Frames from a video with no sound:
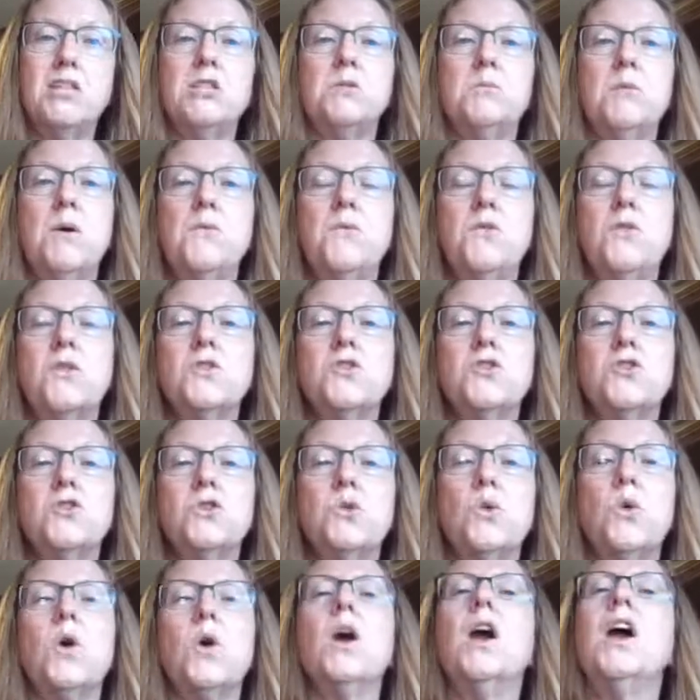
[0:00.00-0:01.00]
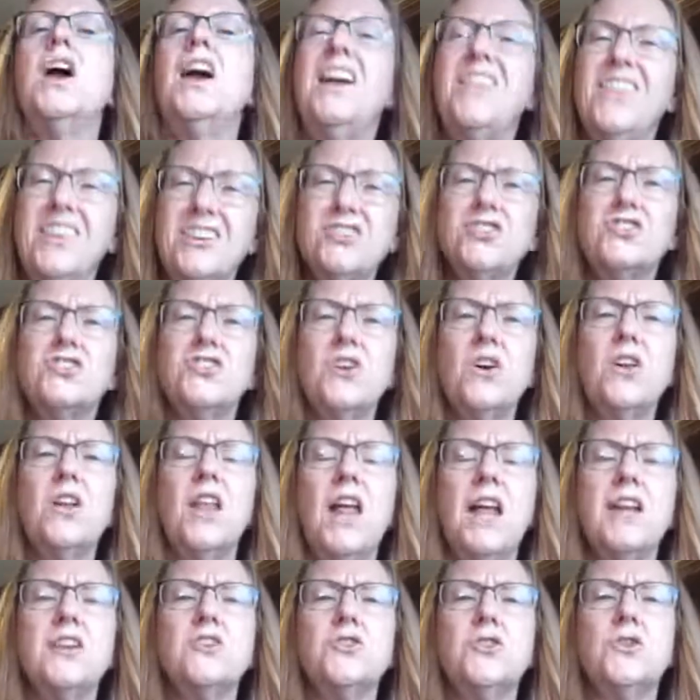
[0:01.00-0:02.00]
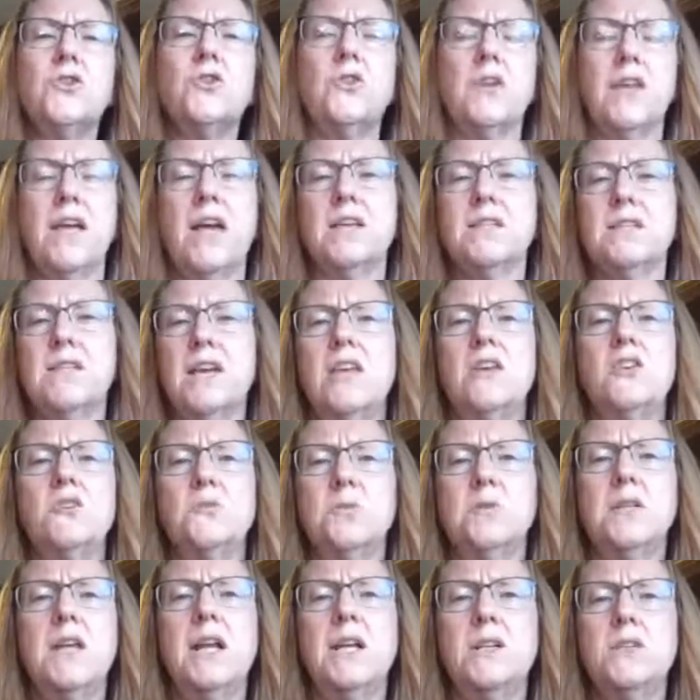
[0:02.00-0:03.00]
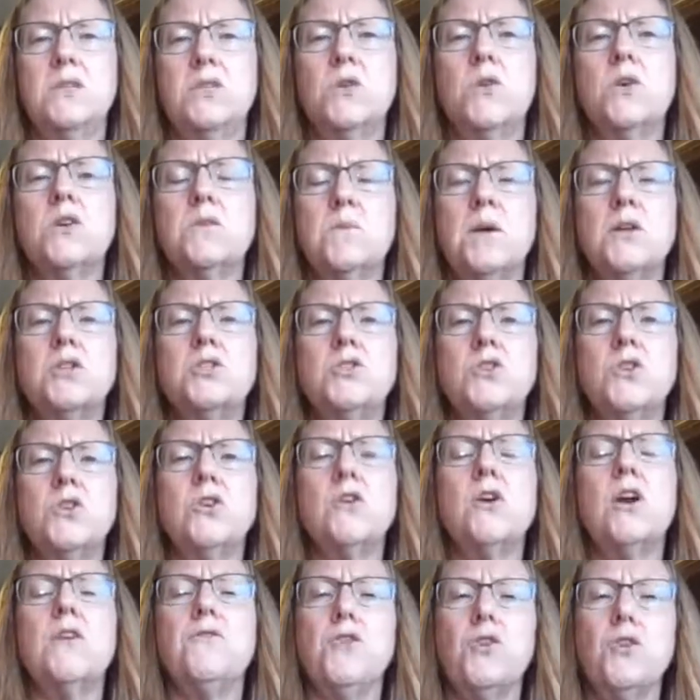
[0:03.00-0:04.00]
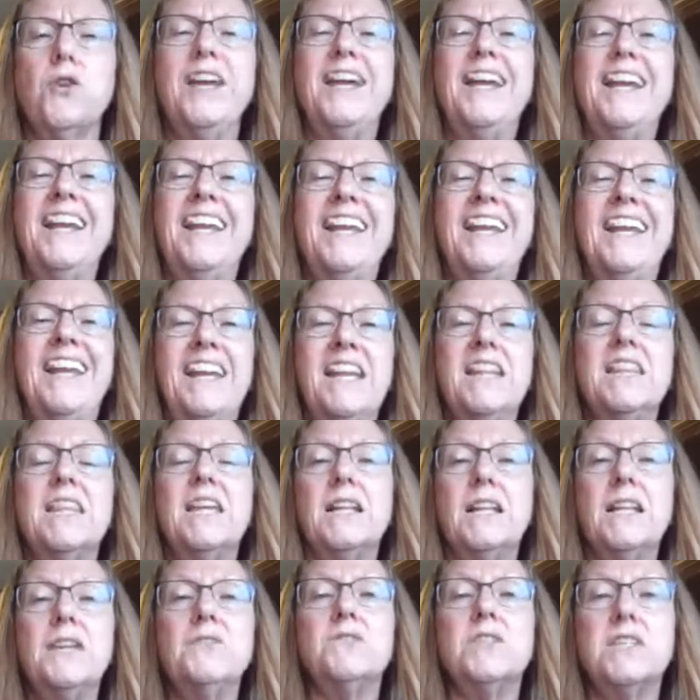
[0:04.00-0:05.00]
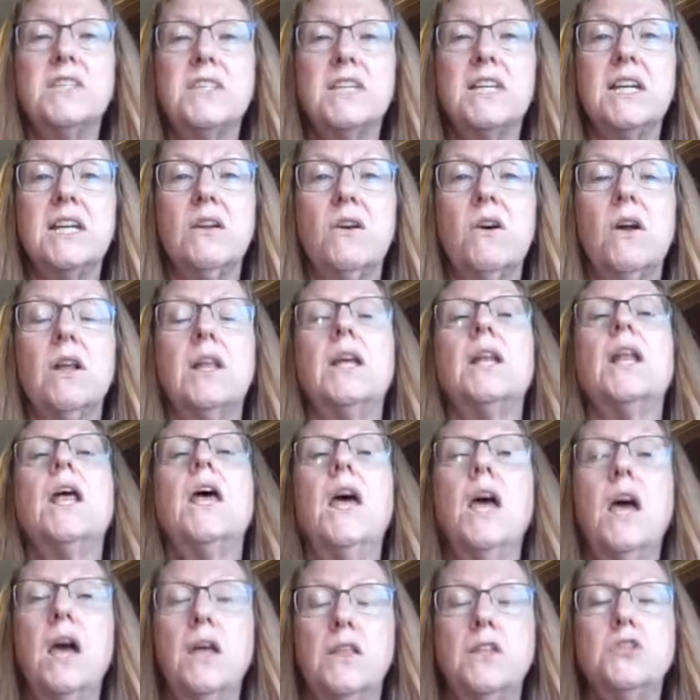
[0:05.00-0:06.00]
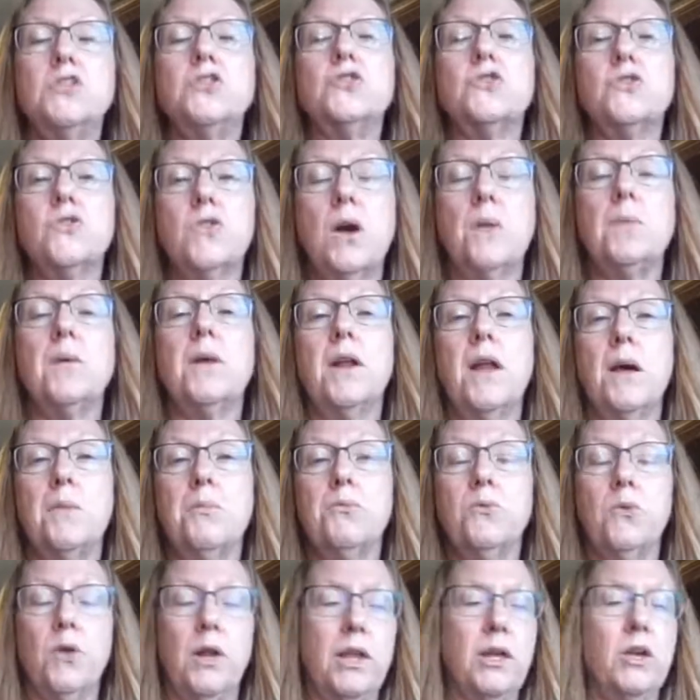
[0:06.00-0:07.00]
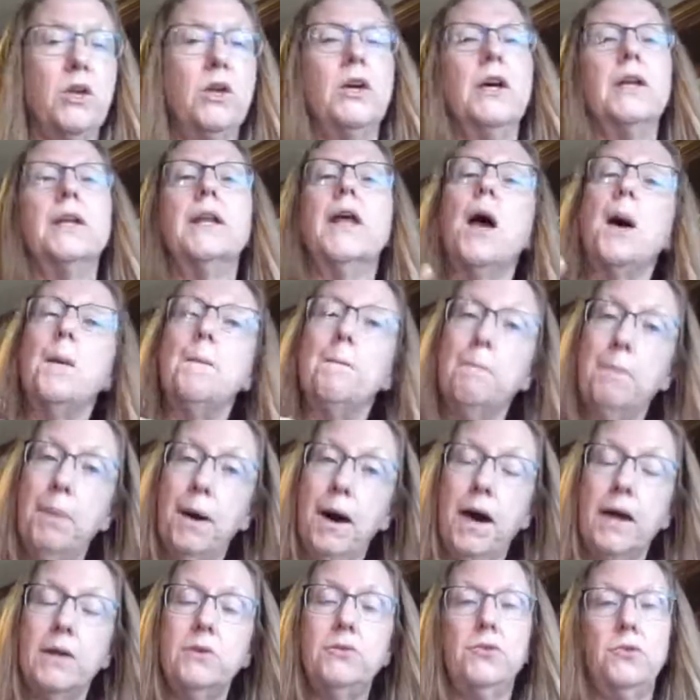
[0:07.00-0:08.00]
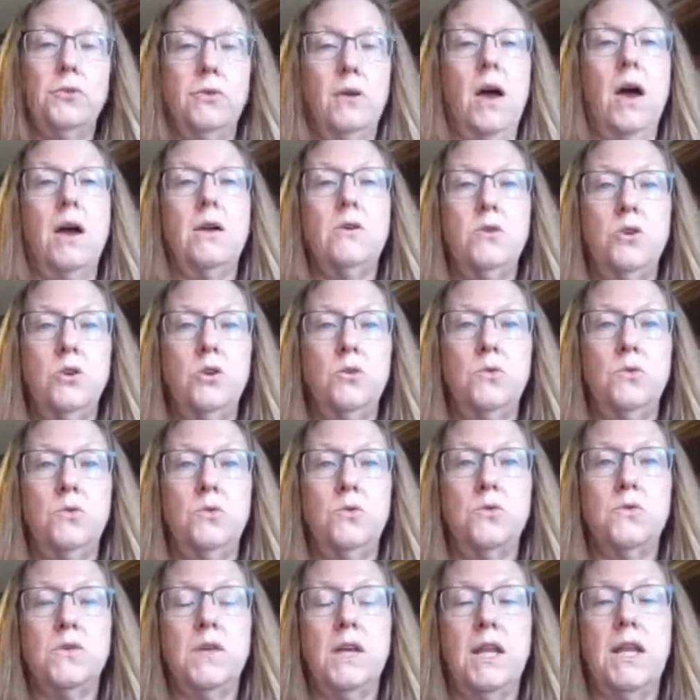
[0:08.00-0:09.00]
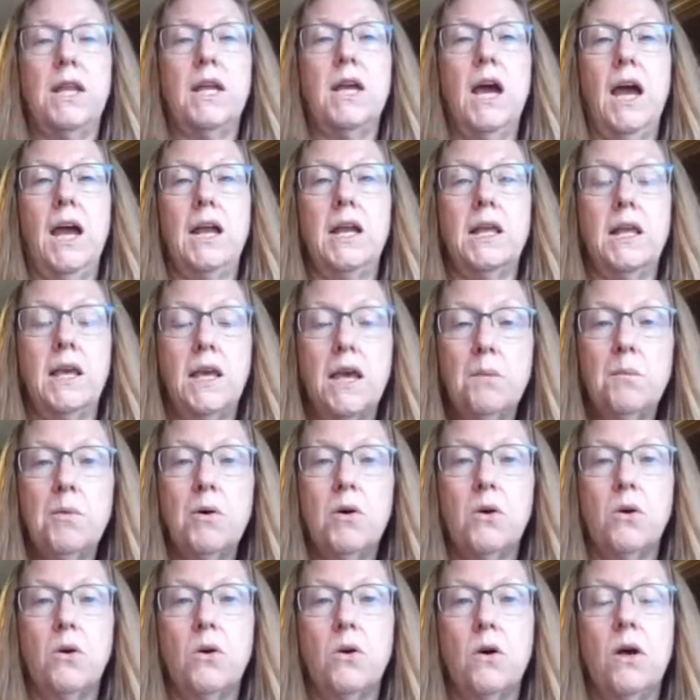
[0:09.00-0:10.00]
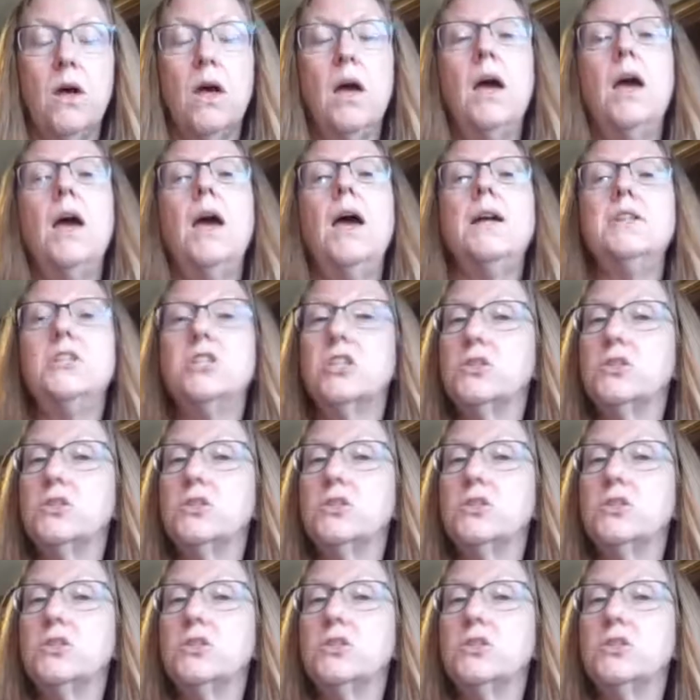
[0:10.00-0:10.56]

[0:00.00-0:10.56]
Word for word: package them up for the store, there's still a lot of dirt on the outside of those potatoes. So always make sure you're, if you're eating anything leaving the skin on it, that you're scrubbing it up really good. But do not use any kind of chemical